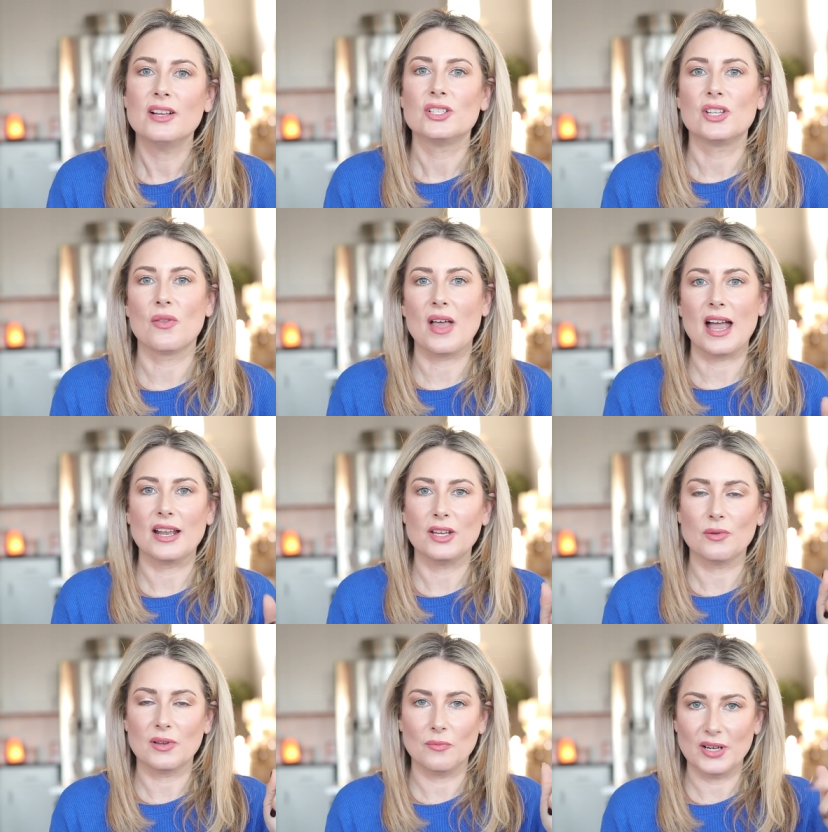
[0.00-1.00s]
so that
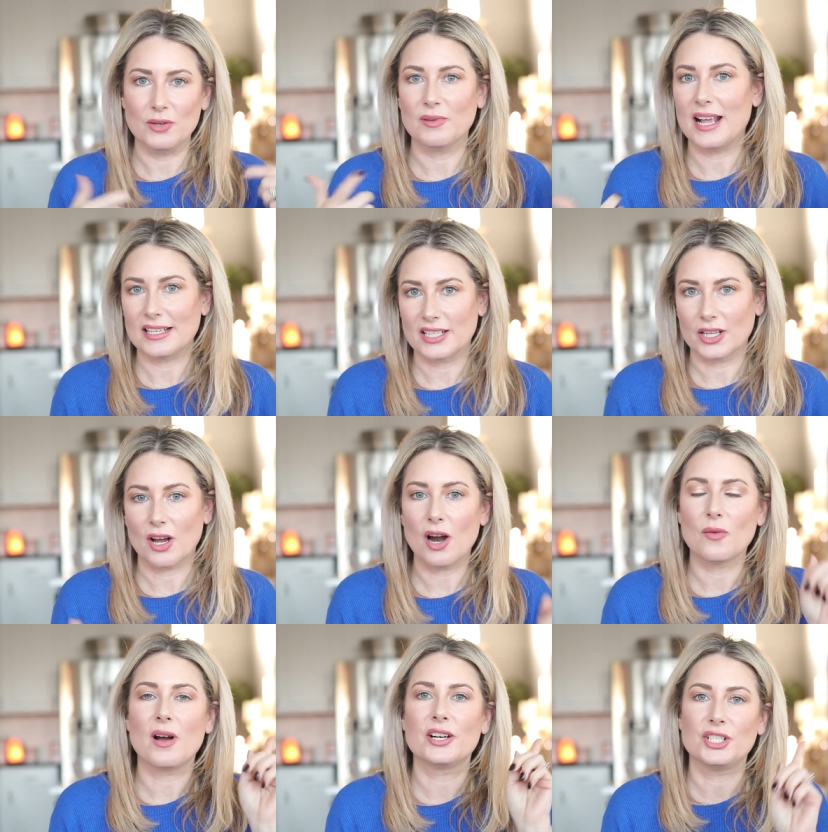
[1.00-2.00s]
you, when you get to the
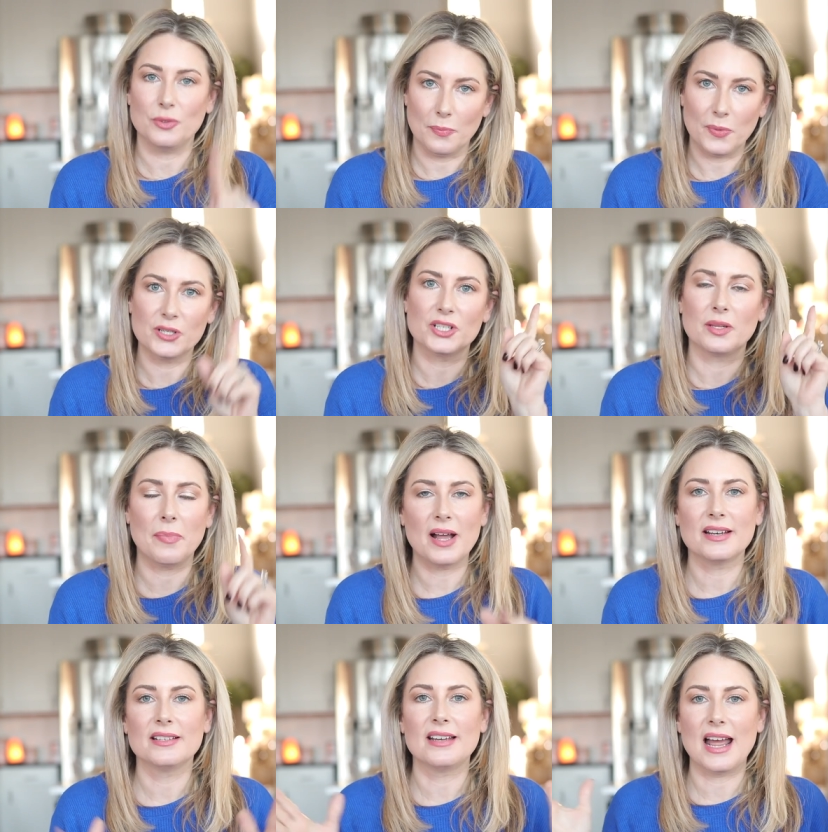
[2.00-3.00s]
car wash, you push the
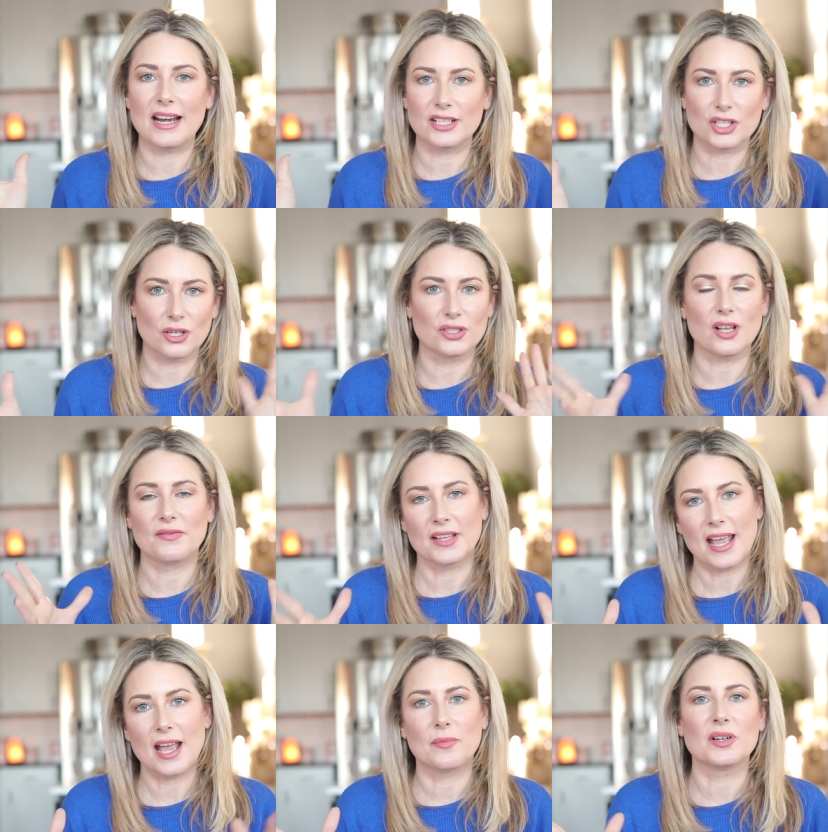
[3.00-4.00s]
button and it turns off the
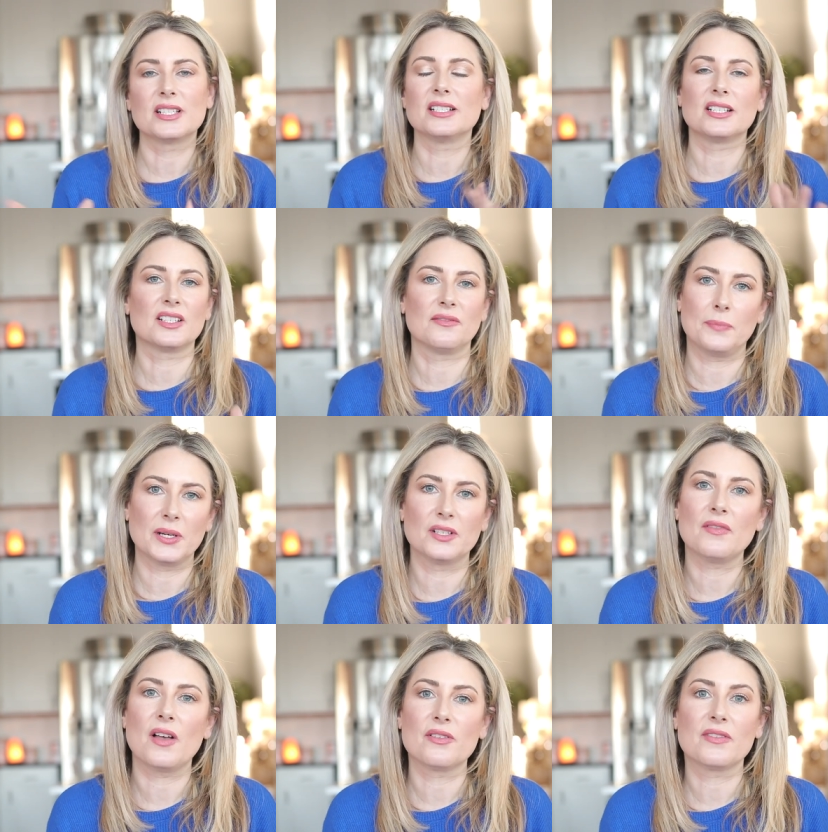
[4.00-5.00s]
cameras and does a bunch
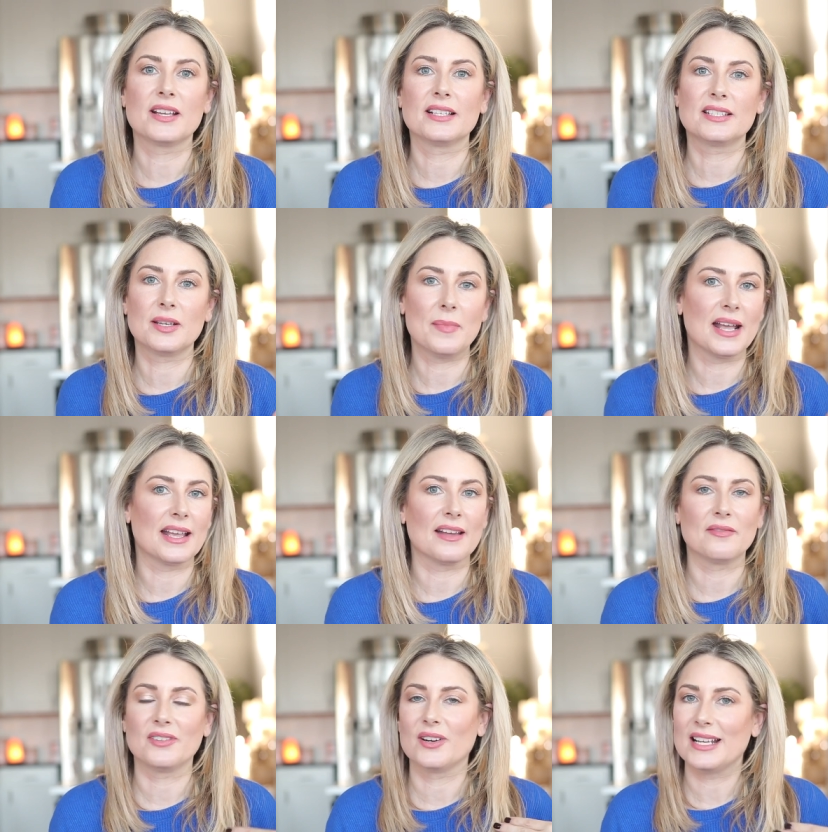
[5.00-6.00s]
of other things to make
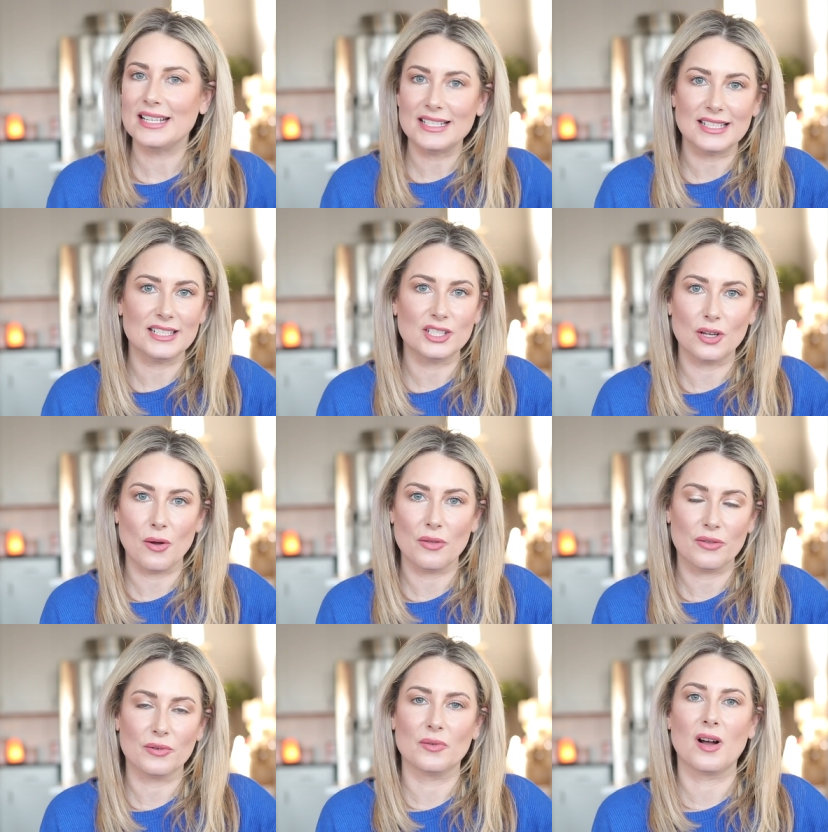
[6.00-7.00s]
it very easy to go
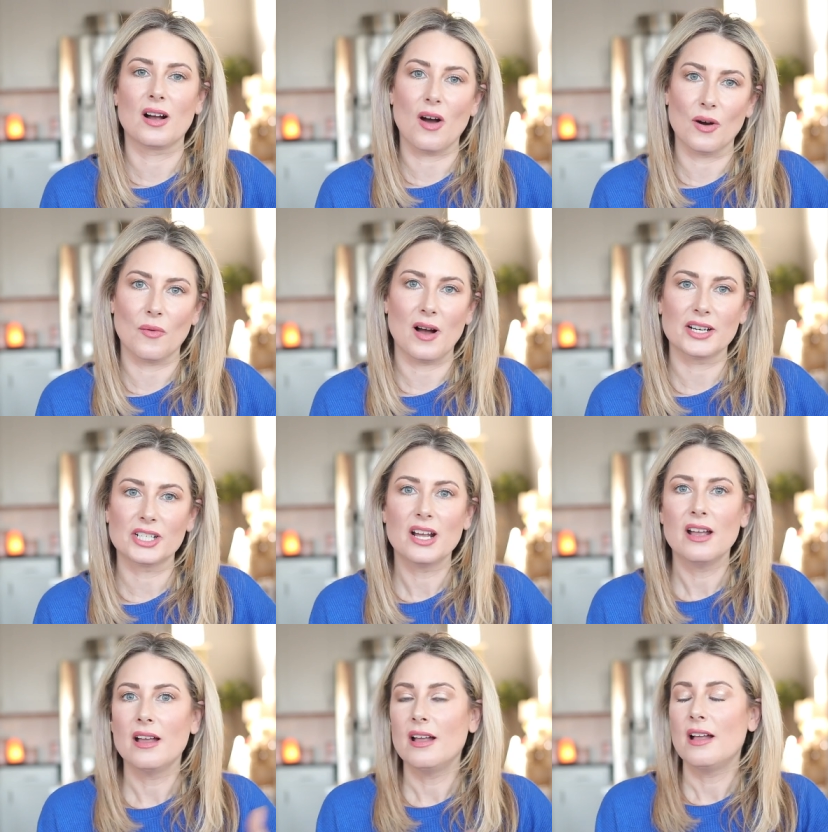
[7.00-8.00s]
through a car wash.
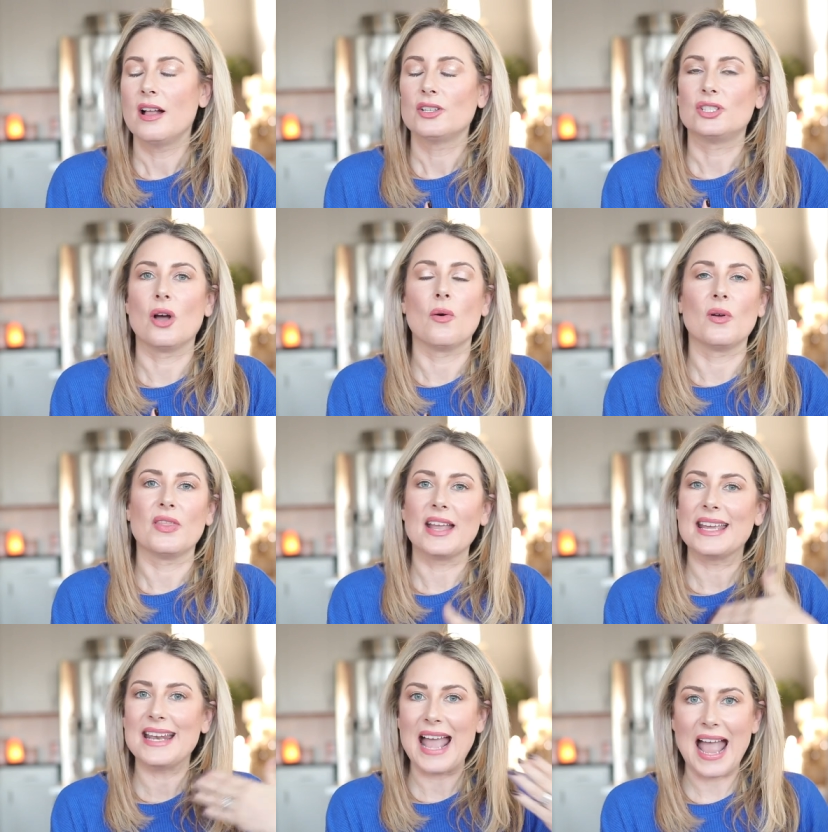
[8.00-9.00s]
So they
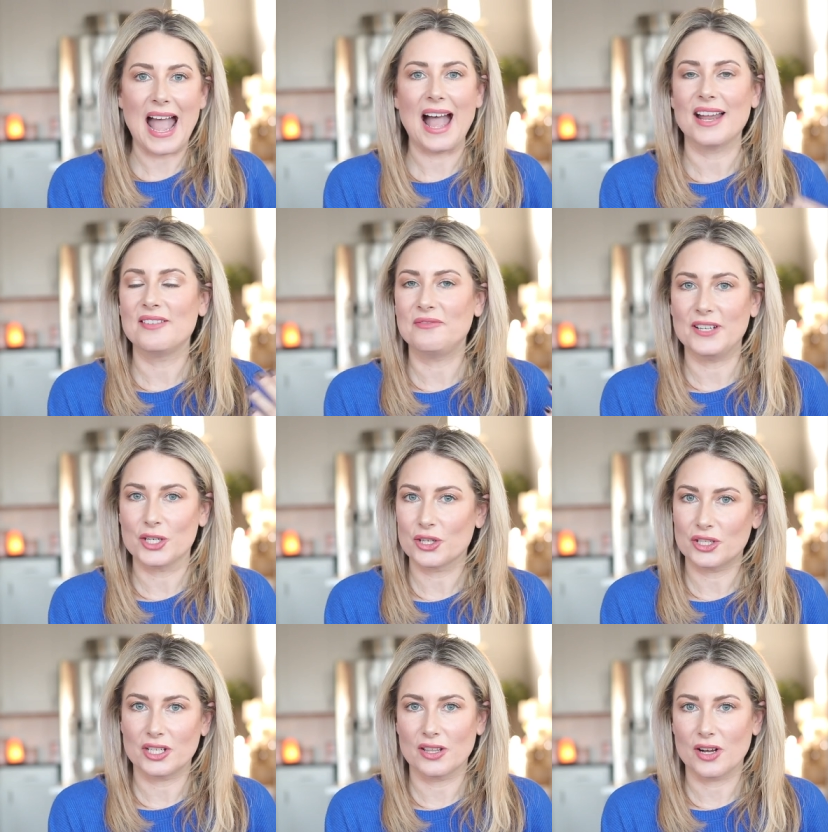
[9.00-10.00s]
can add
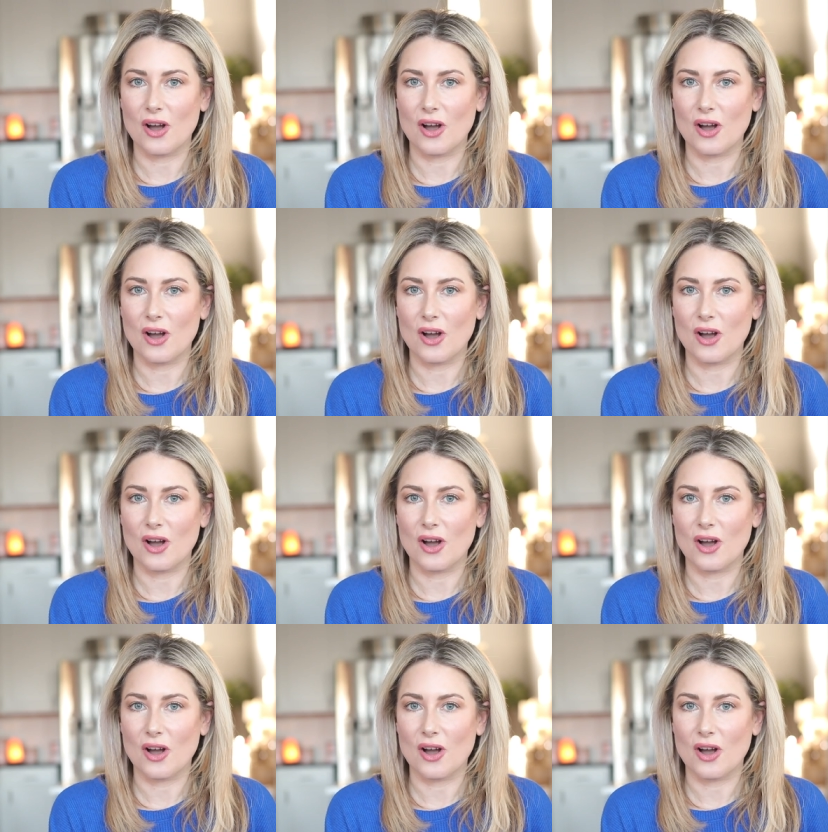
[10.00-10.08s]
features to the